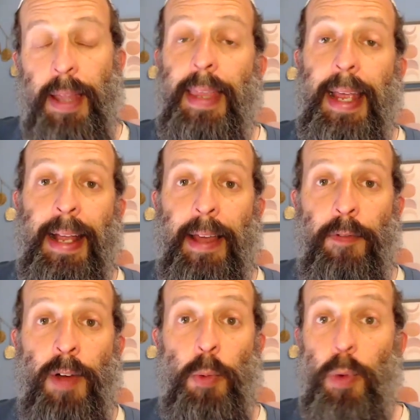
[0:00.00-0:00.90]
that they can
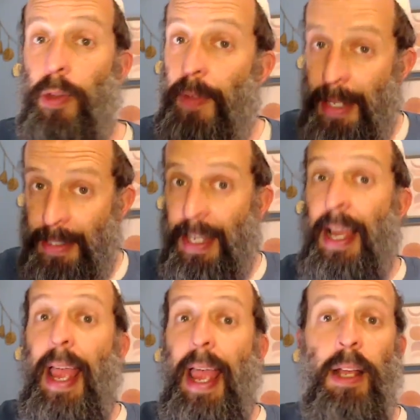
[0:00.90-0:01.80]
find, whether that's
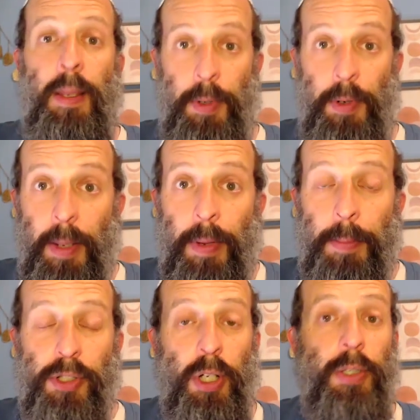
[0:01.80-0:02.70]
a community
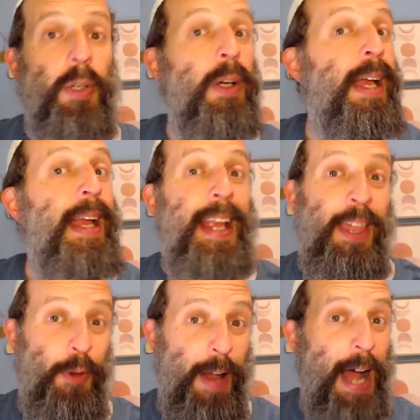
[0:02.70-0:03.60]
bomb shelter
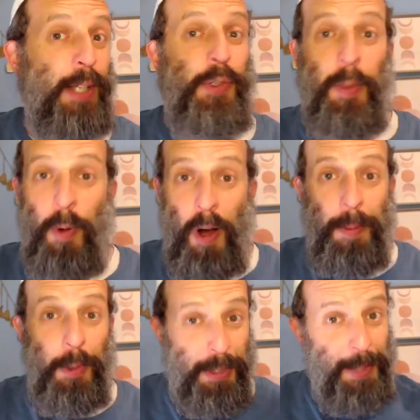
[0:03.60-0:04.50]
in their house or
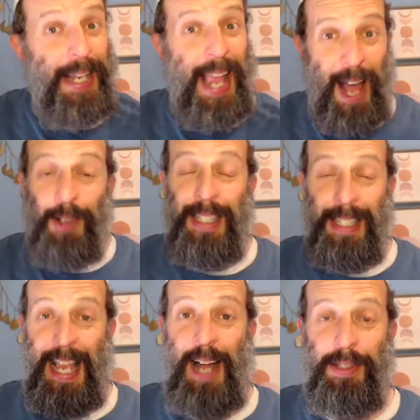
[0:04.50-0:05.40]
apartment or somebody
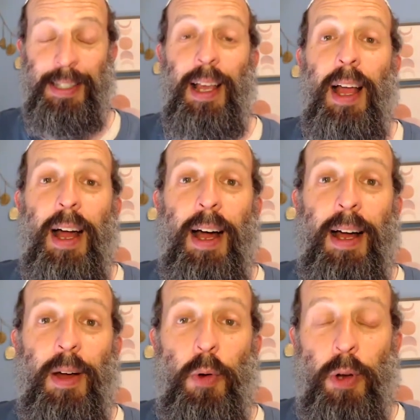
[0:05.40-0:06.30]
else's house
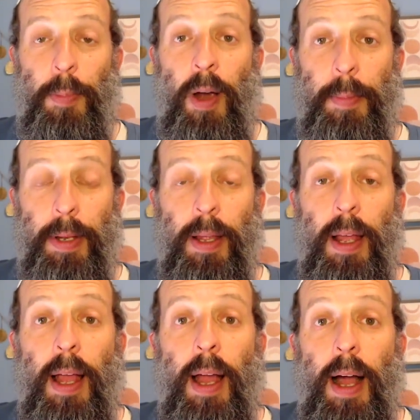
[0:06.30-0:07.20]
or apartment.
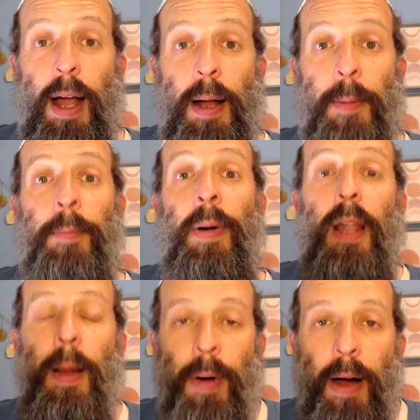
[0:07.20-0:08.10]

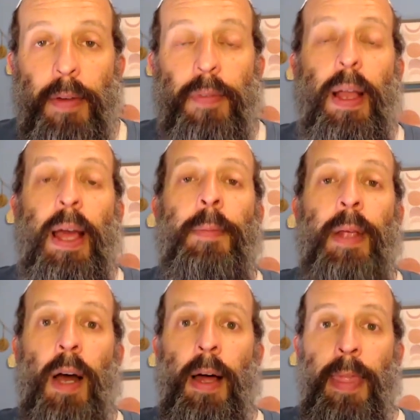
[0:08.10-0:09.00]
But above and
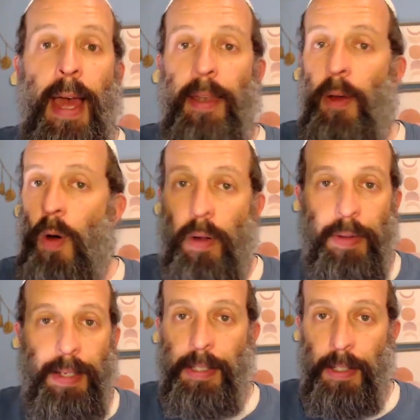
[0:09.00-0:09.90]
beyond that, now all
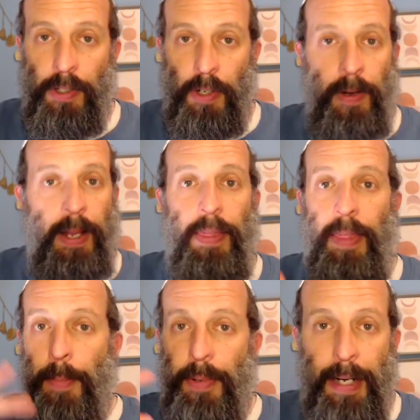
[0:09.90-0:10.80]
of these things are great.
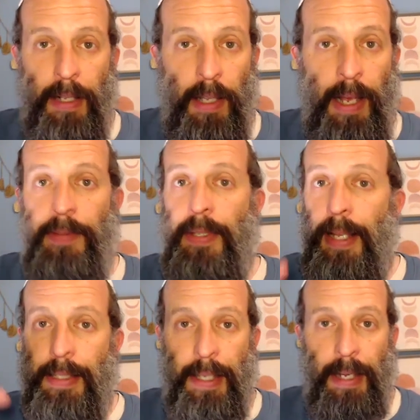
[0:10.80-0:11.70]
They protect lives. They
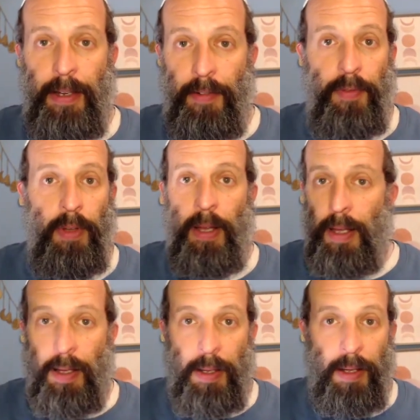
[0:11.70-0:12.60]
save
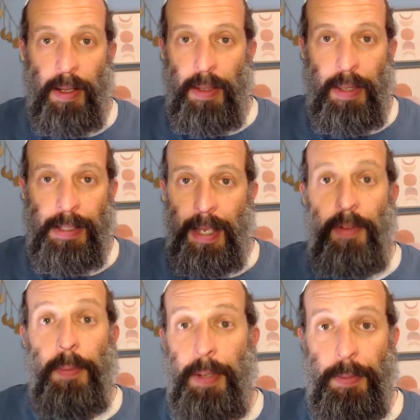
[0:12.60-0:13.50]
on
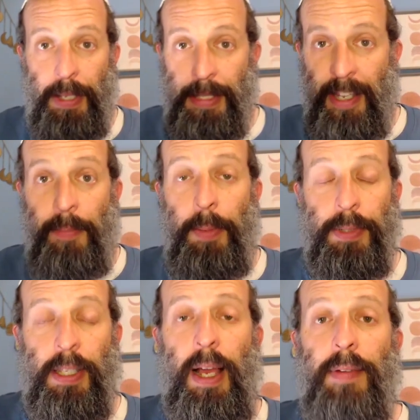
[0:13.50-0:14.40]
people. They save
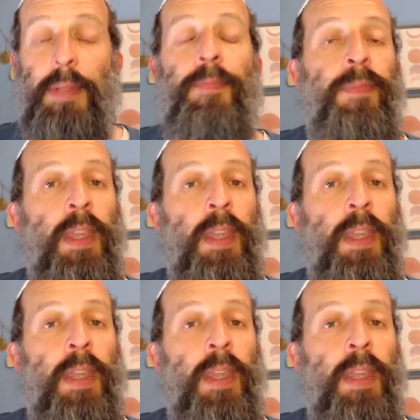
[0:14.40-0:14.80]
people's lives.